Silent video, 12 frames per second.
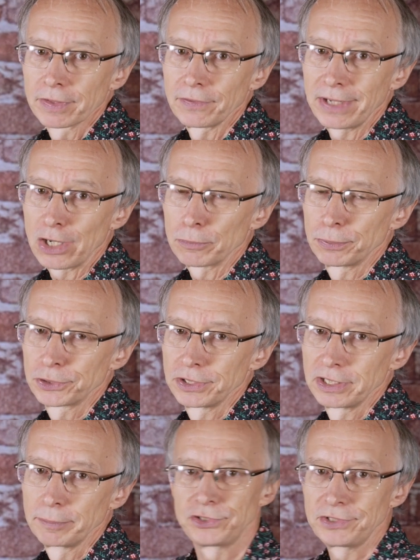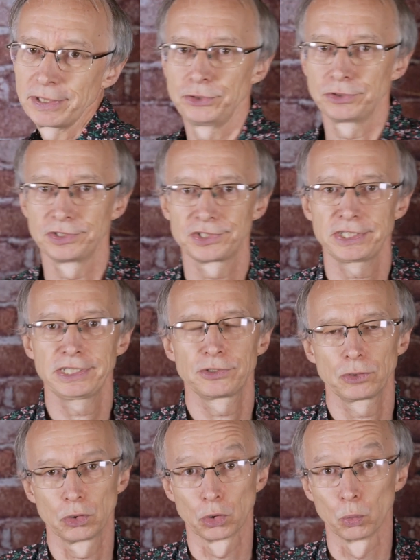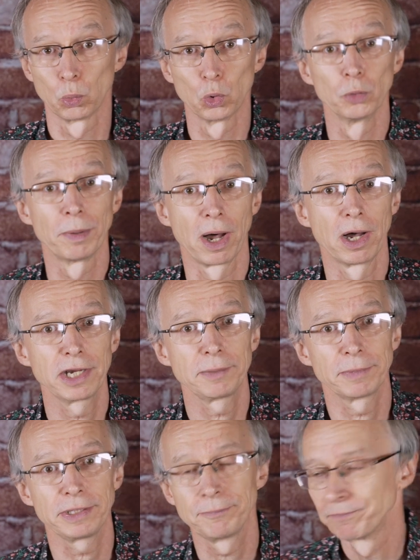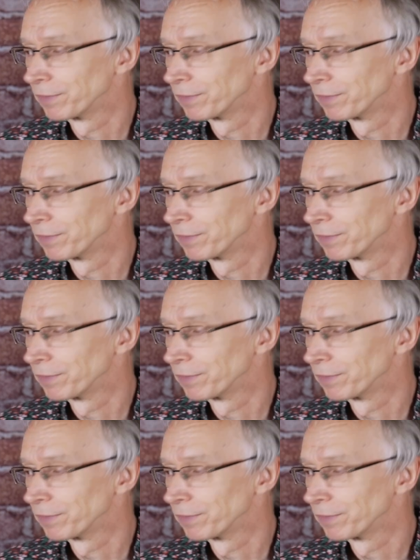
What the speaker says: the output a little bit so you can see it on the wall behind me,